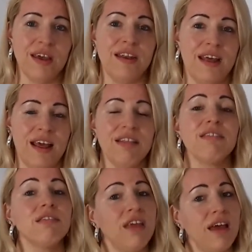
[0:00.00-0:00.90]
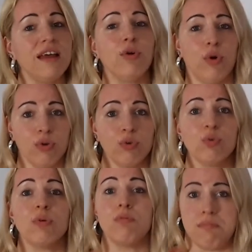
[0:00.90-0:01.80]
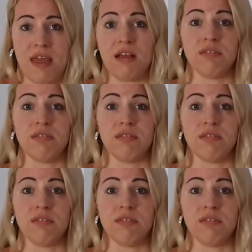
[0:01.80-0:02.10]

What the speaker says: that, in order to make